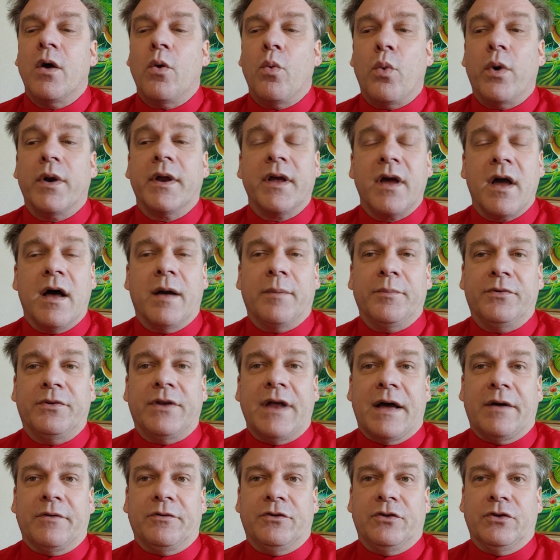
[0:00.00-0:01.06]
What it comes
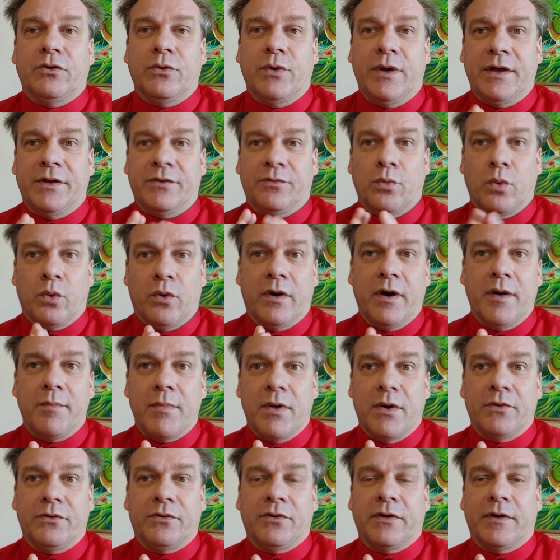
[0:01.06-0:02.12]
down to is Warren
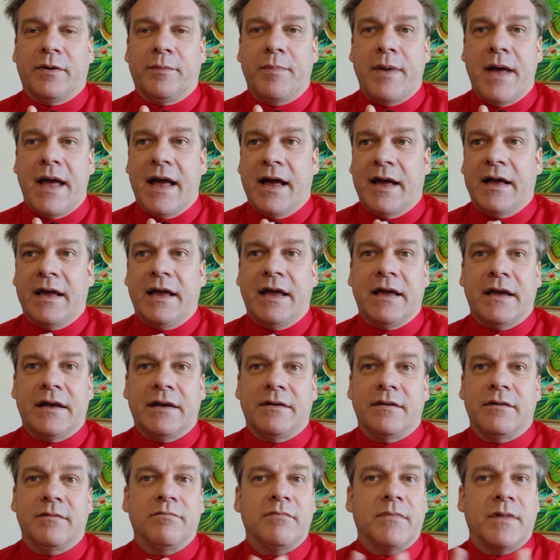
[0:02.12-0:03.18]
Mosler back
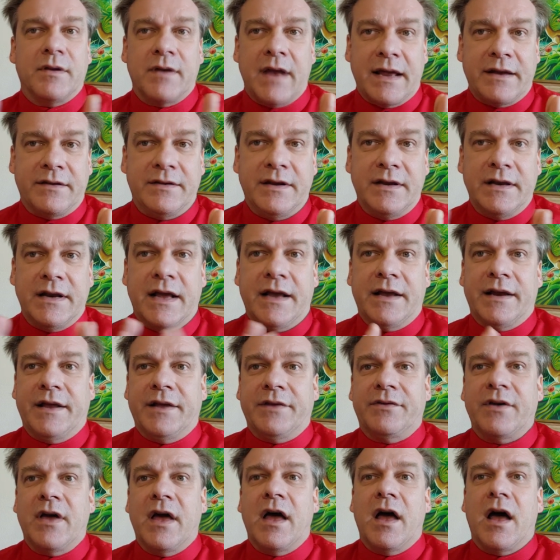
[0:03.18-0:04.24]
in
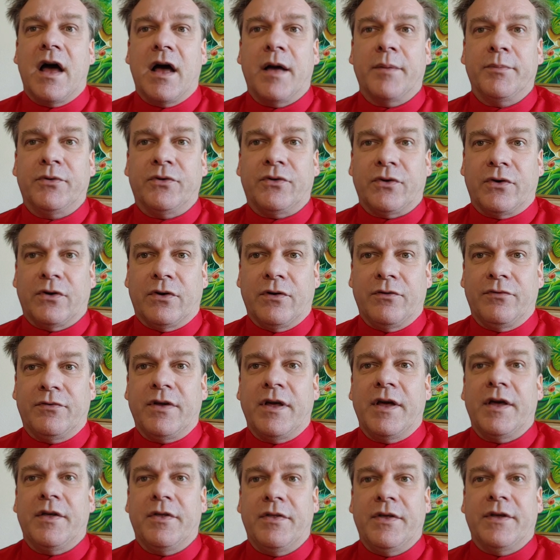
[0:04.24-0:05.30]
1980s observed
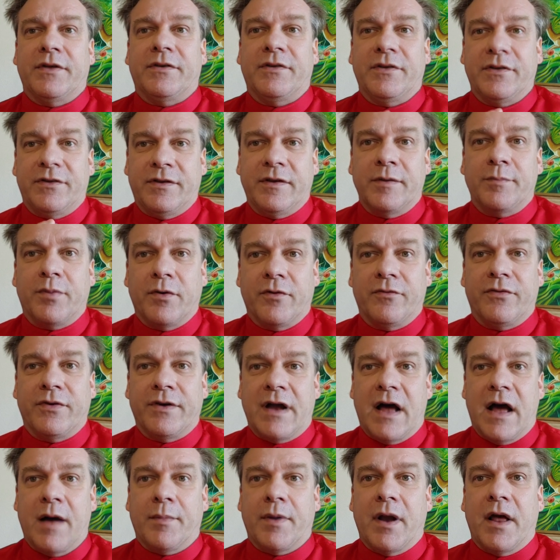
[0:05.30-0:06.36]
this simple
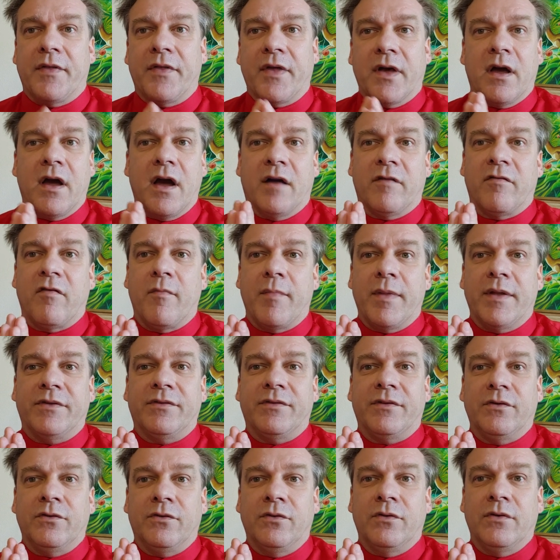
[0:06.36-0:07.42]
phenomenon that
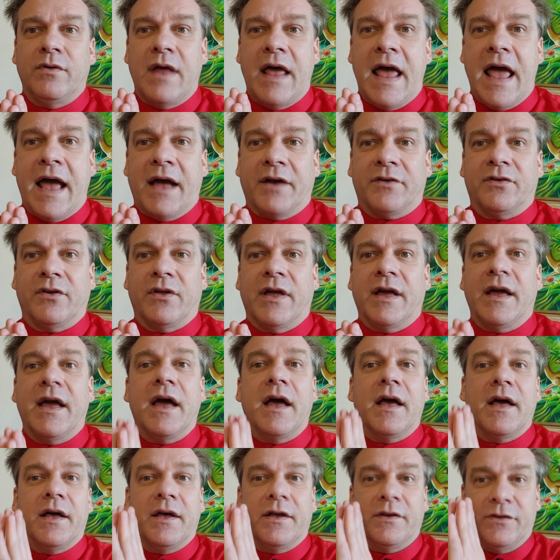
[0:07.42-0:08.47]
governments actually
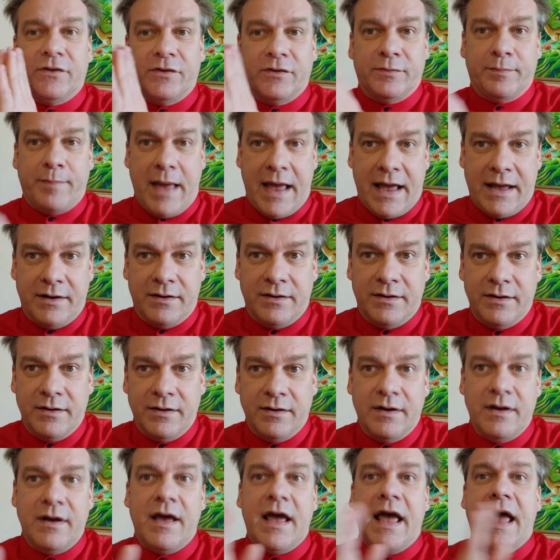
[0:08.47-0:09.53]
spend
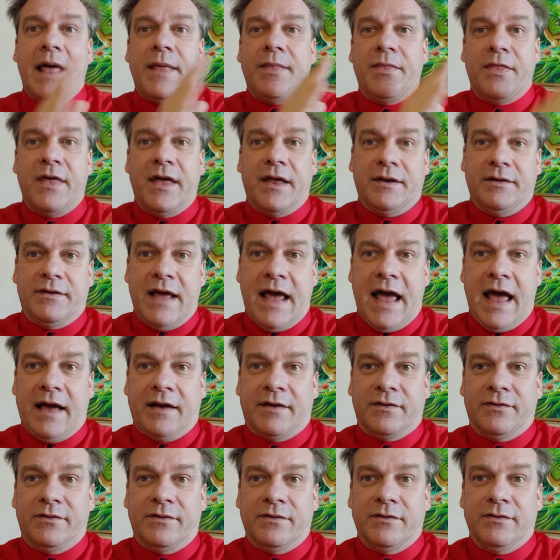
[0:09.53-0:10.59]
and then
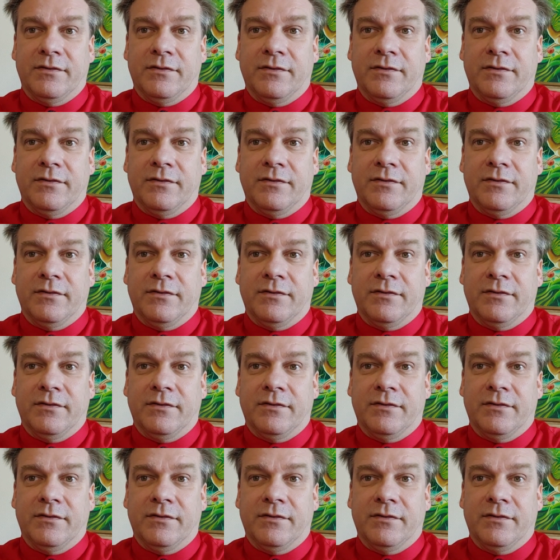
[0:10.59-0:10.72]
tax,